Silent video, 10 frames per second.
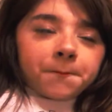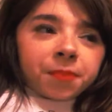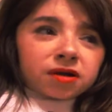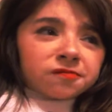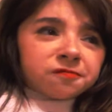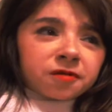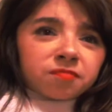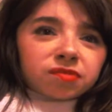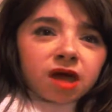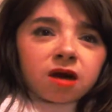but
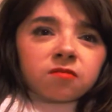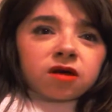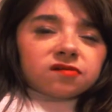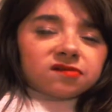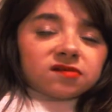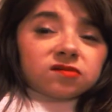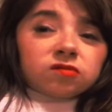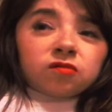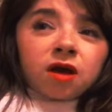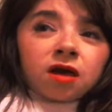from them
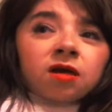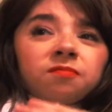to